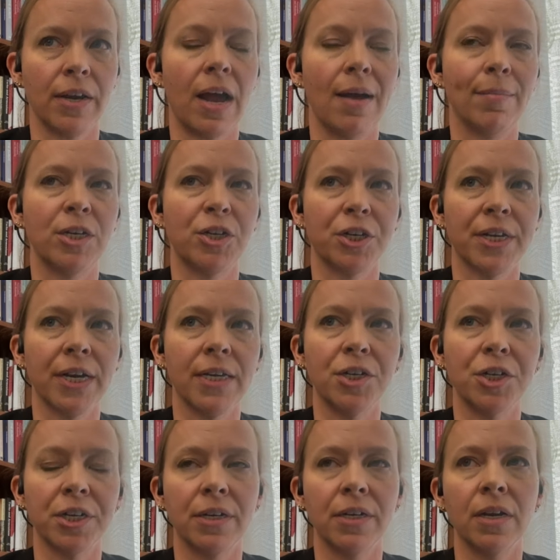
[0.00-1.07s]
much
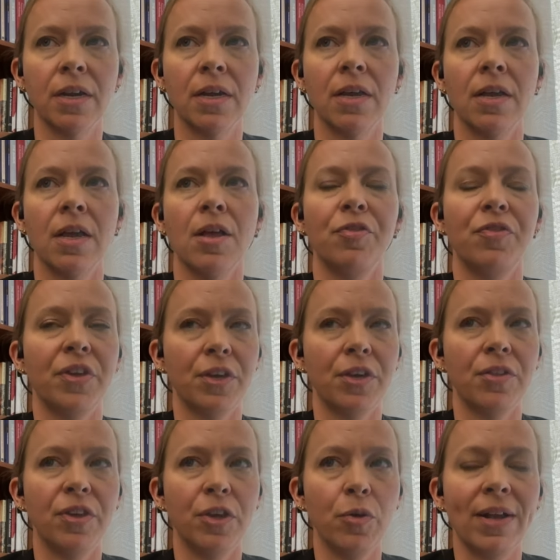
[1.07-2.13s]
attention the
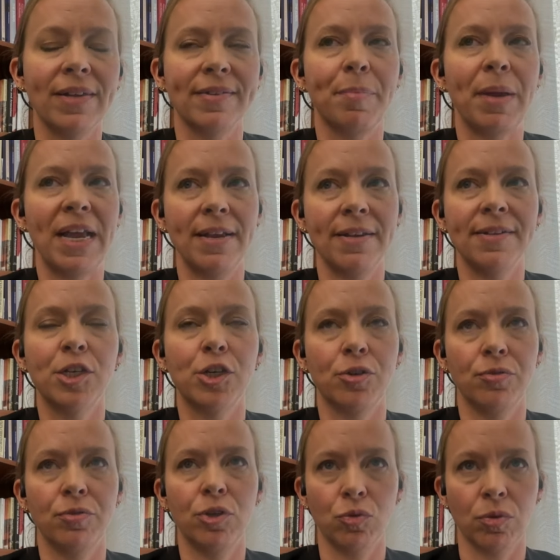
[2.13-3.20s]
the U.S. pays
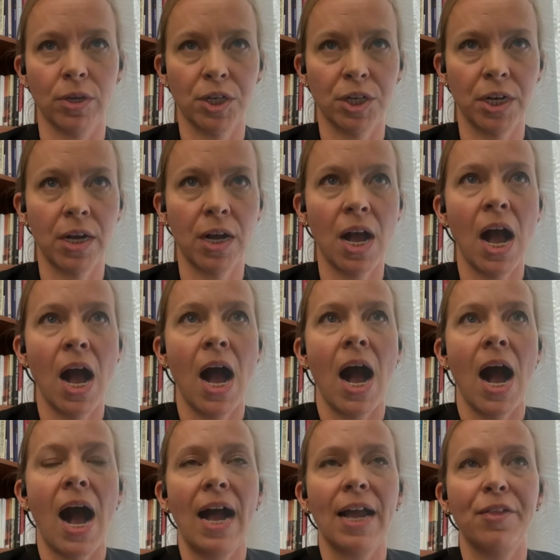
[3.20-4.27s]
to Georgia.
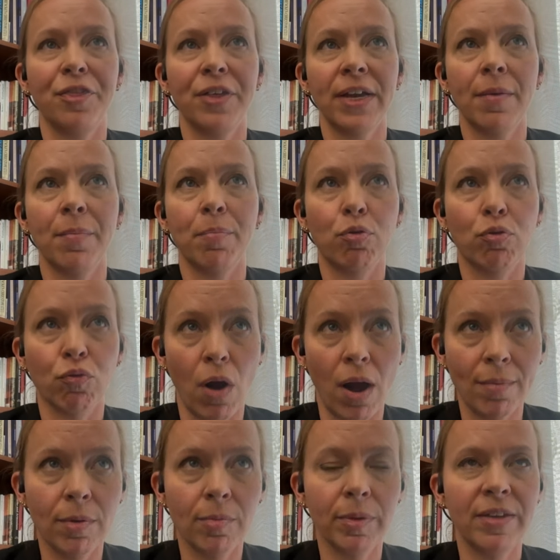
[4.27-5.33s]
I think
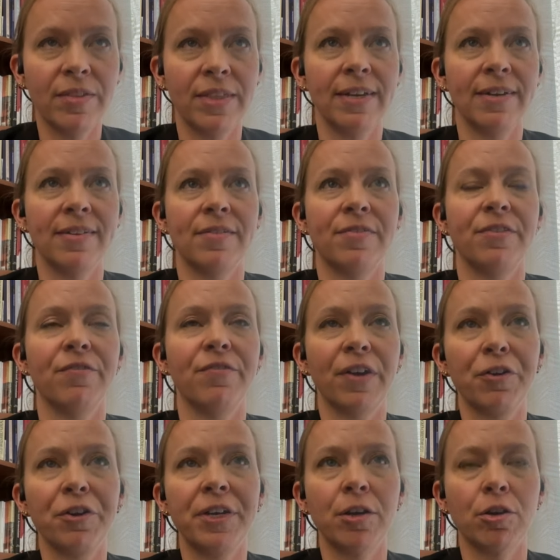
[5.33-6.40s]
probably things in the
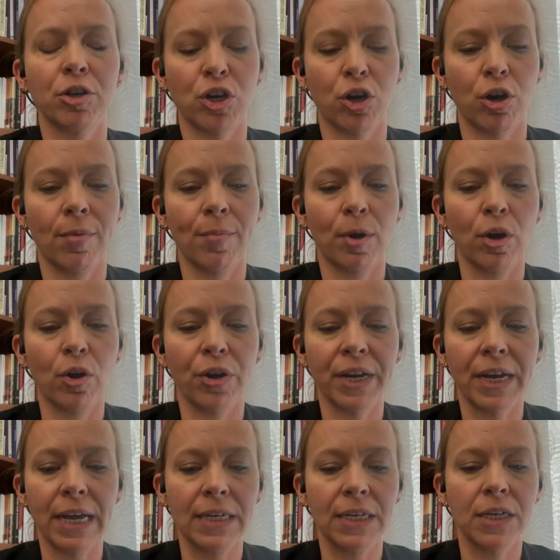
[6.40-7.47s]
very near term are going to
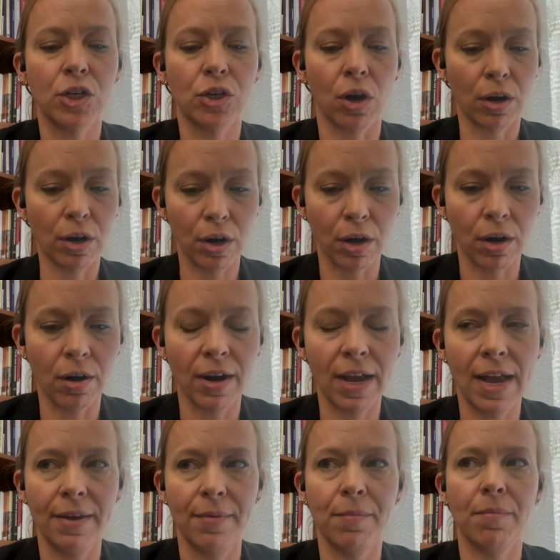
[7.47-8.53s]
get darker
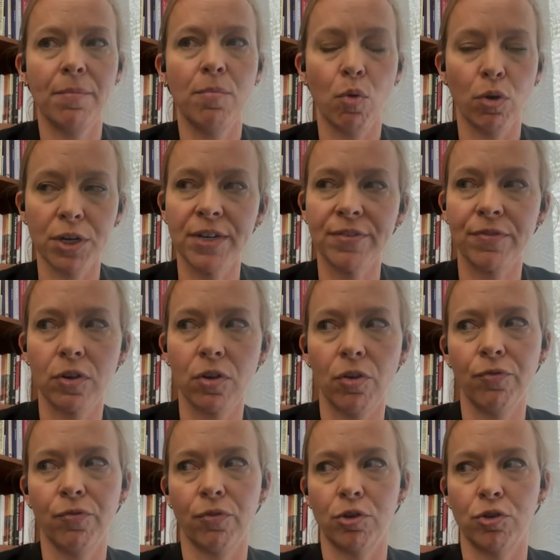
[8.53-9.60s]
and more
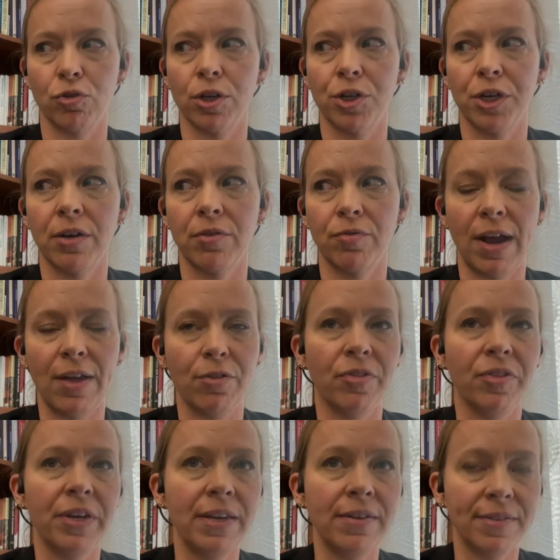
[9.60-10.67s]
difficult for Georgia rather
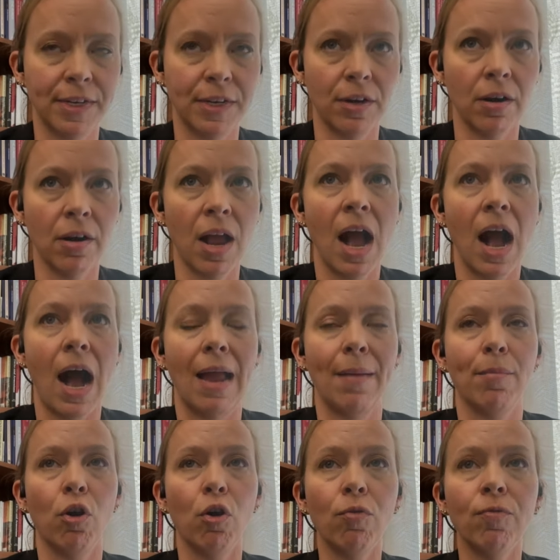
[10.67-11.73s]
than easier. I'm
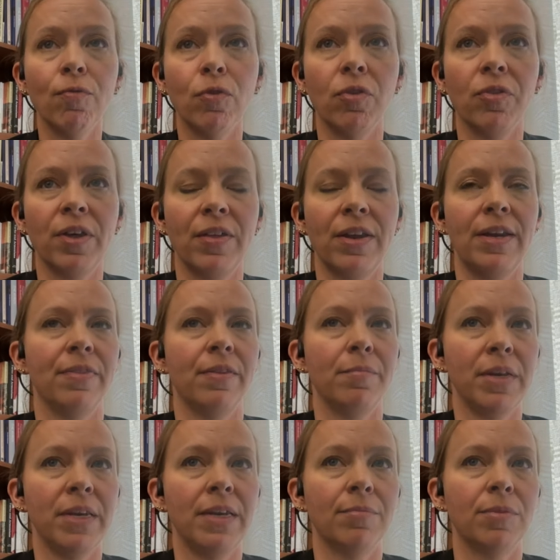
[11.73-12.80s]
hopeful that in the
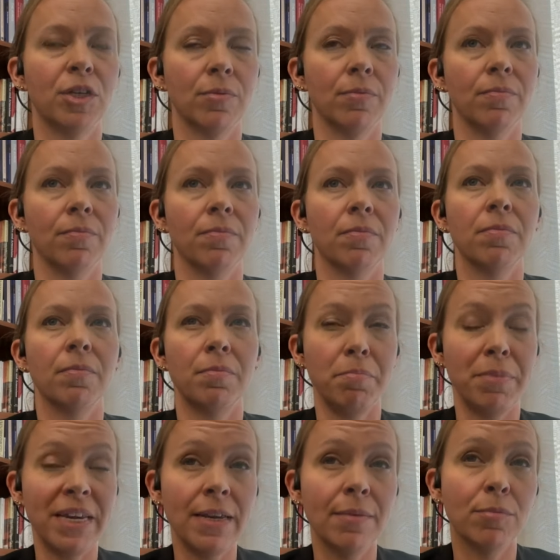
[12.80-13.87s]
medium to
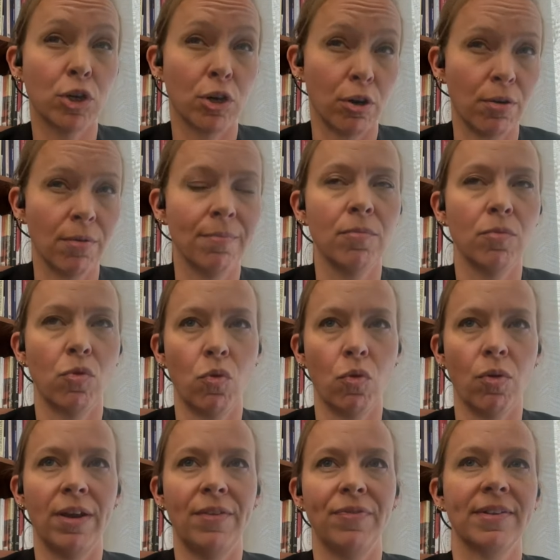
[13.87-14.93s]
medium term
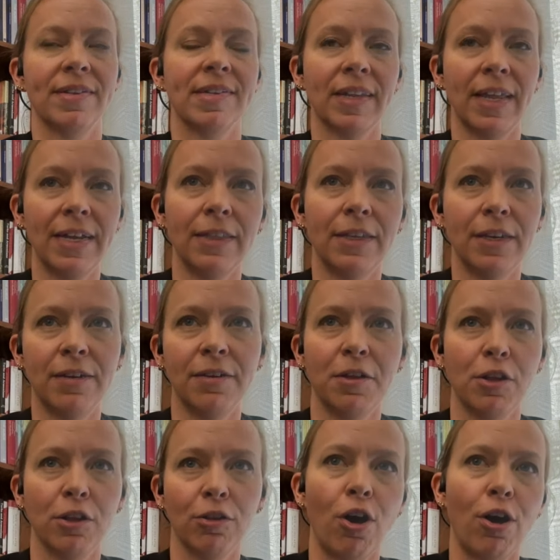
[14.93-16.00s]
or in the slightly
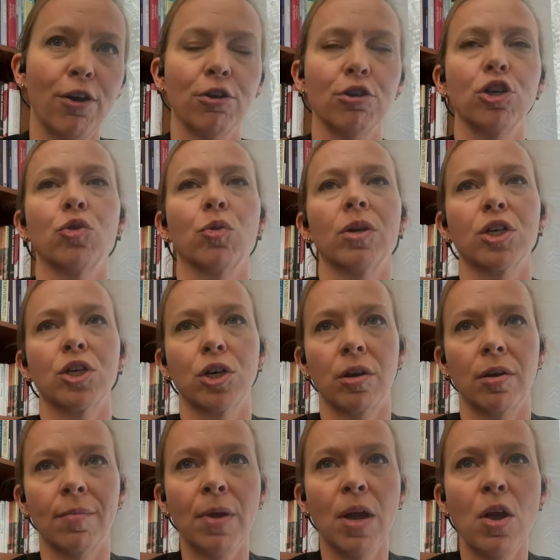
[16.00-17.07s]
longer short
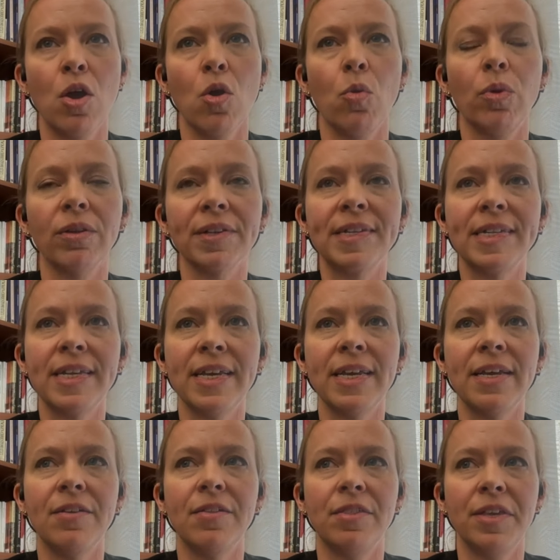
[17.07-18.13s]
term, we'll
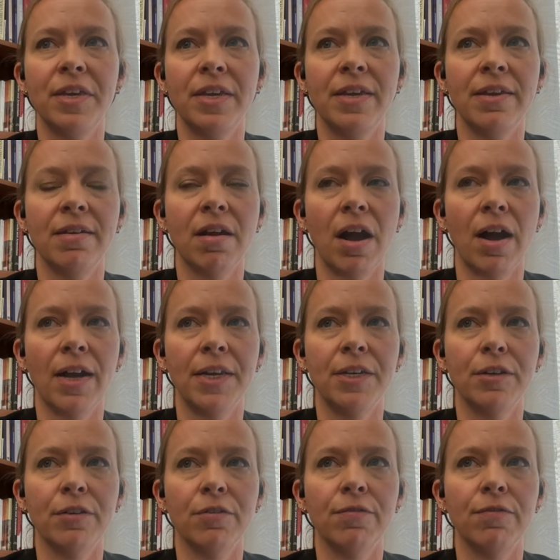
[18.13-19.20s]
see the kind
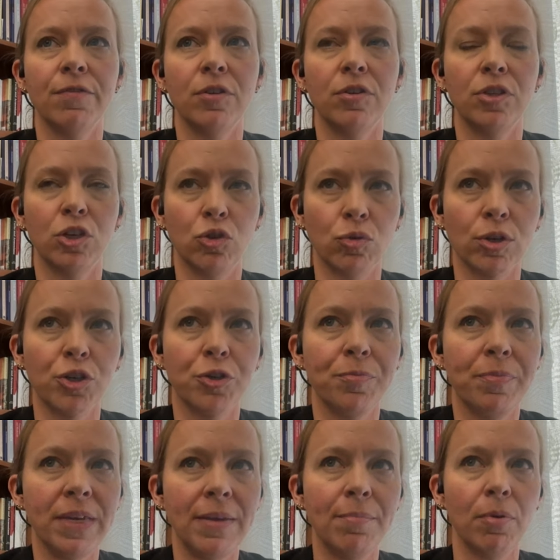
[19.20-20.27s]
of the Georgian
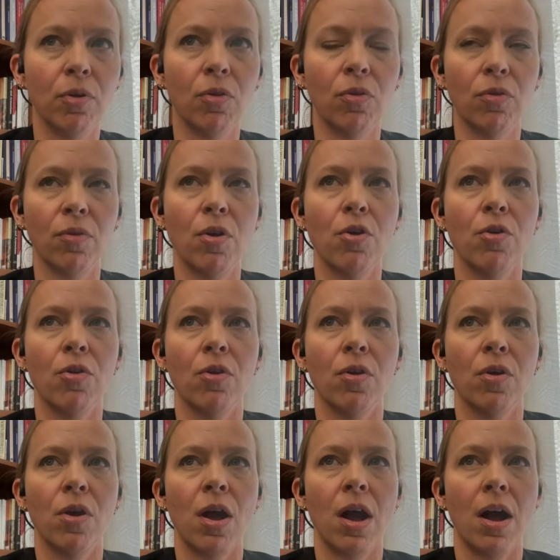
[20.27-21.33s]
people
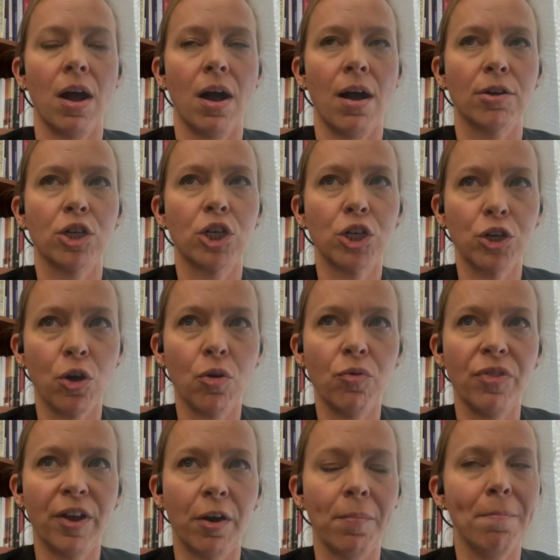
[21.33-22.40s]
uh, show
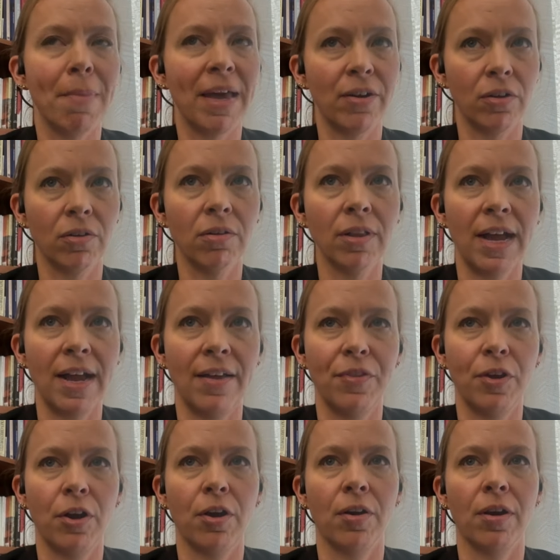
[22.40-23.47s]
their mettle and
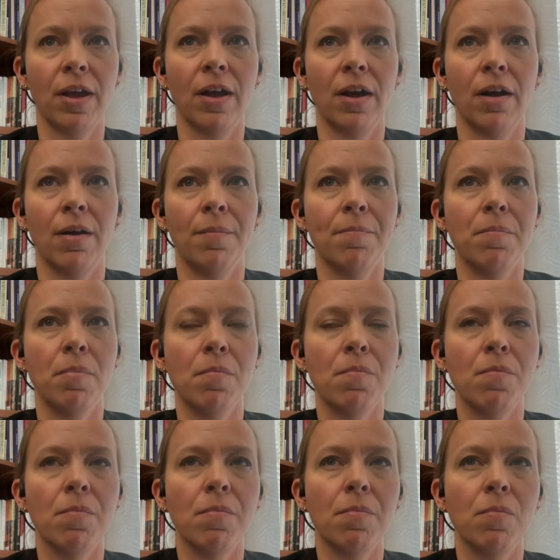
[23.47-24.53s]
their um,
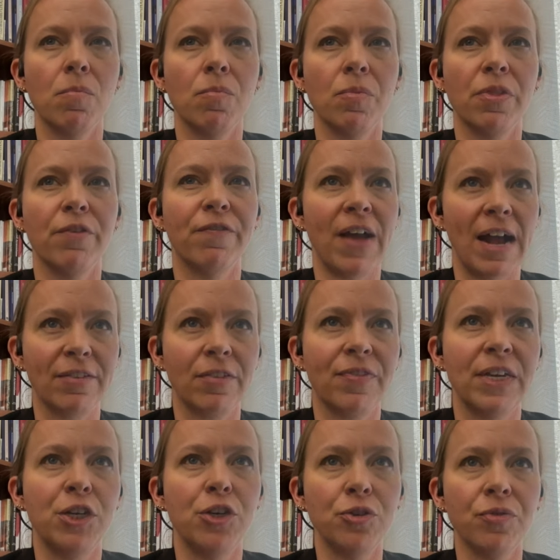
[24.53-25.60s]
the fact that
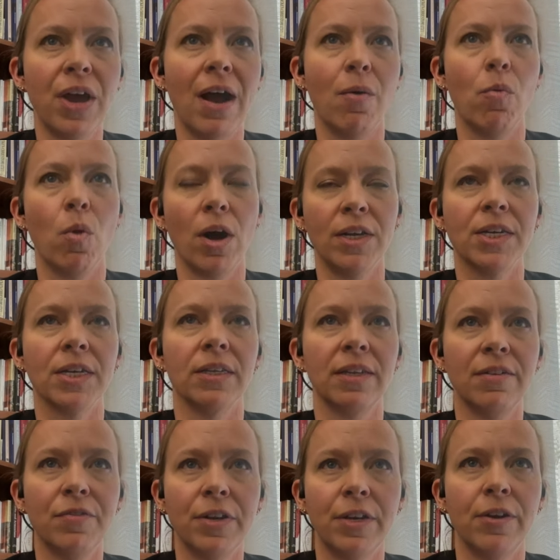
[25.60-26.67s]
they do not want to
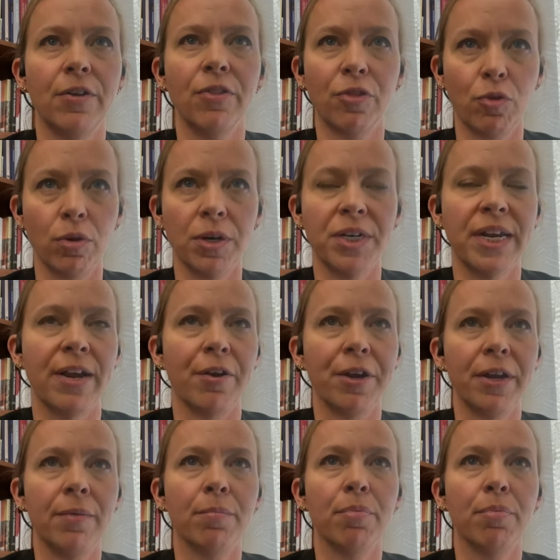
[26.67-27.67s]
live in an authoritarian,